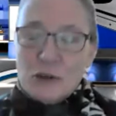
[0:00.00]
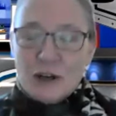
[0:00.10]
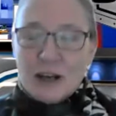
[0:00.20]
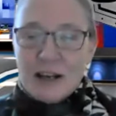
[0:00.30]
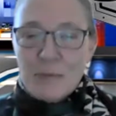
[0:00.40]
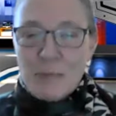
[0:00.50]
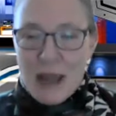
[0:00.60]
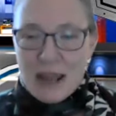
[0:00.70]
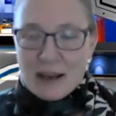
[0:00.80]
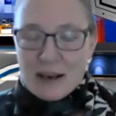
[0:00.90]
to create a
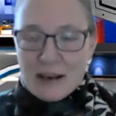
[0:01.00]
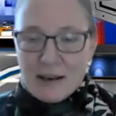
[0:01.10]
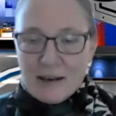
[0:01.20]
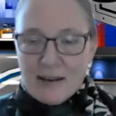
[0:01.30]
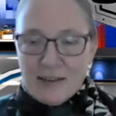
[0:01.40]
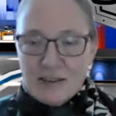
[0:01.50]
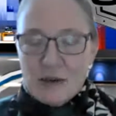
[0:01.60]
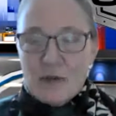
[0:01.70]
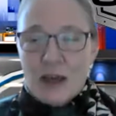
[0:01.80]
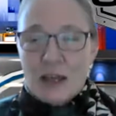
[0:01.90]
bank
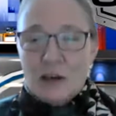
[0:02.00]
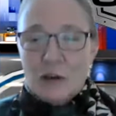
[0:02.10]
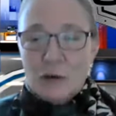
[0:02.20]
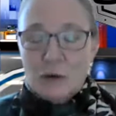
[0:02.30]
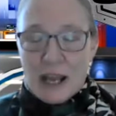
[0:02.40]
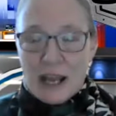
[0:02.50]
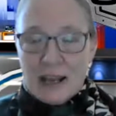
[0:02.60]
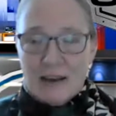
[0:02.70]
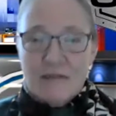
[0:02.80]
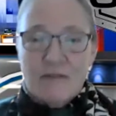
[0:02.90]
so that you
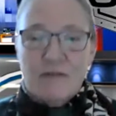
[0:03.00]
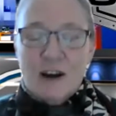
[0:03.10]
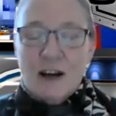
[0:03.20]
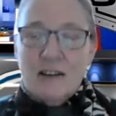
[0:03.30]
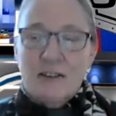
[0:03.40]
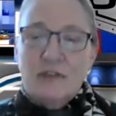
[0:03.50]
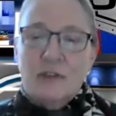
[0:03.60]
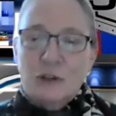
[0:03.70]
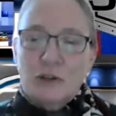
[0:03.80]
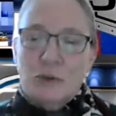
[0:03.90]
can fund
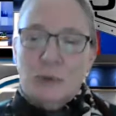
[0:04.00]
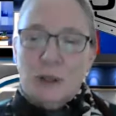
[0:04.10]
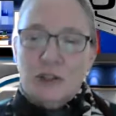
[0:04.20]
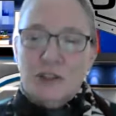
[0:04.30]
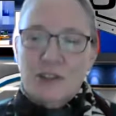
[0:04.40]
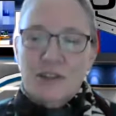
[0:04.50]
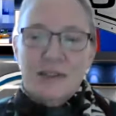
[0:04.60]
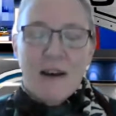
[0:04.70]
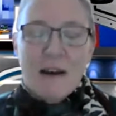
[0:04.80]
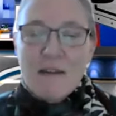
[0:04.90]
future
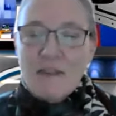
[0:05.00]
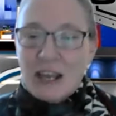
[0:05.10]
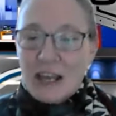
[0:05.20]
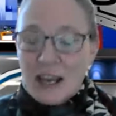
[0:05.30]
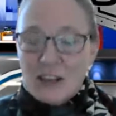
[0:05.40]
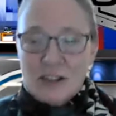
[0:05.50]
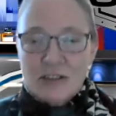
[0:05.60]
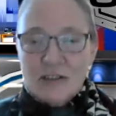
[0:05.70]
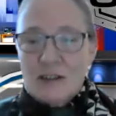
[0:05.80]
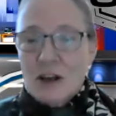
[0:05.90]
purchases,
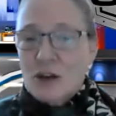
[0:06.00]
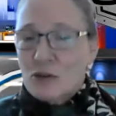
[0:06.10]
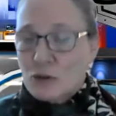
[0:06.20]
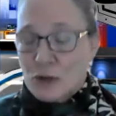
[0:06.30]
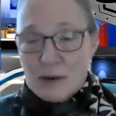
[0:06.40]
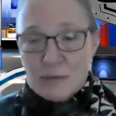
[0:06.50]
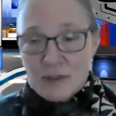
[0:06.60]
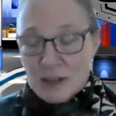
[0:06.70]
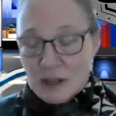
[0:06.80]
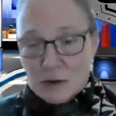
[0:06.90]
vacations,
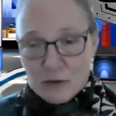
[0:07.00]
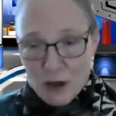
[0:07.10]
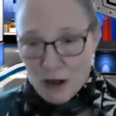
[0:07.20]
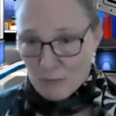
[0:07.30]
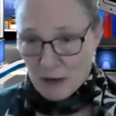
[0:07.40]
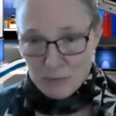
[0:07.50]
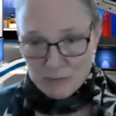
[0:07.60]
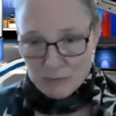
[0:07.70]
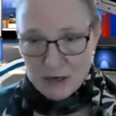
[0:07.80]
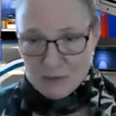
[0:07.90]
dreams that you thought may
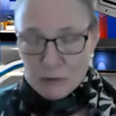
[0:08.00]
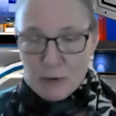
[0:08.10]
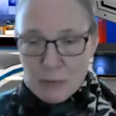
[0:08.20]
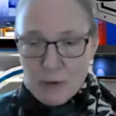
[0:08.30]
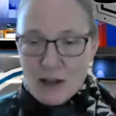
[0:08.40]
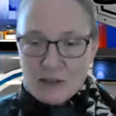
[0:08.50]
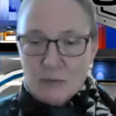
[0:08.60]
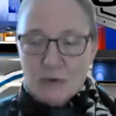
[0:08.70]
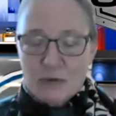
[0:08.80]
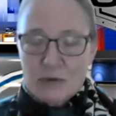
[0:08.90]
never be
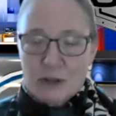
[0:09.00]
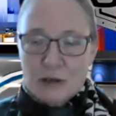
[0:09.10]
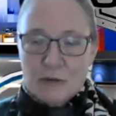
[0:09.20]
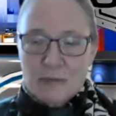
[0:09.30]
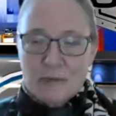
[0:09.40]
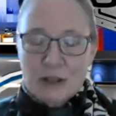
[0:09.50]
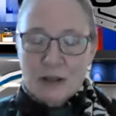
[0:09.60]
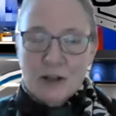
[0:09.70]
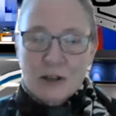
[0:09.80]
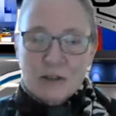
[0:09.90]
possible for you.
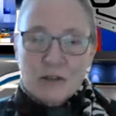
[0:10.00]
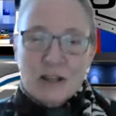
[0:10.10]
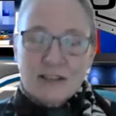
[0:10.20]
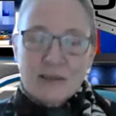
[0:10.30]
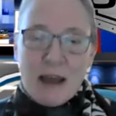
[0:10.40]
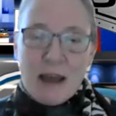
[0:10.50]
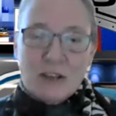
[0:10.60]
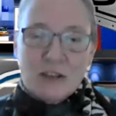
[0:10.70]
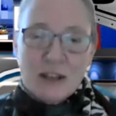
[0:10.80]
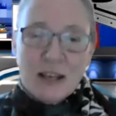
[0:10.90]
So let's
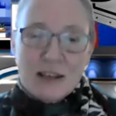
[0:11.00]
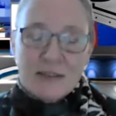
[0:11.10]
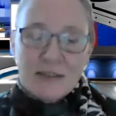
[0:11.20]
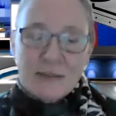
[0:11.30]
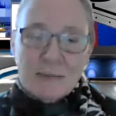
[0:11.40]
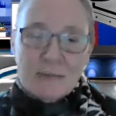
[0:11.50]
imagine this.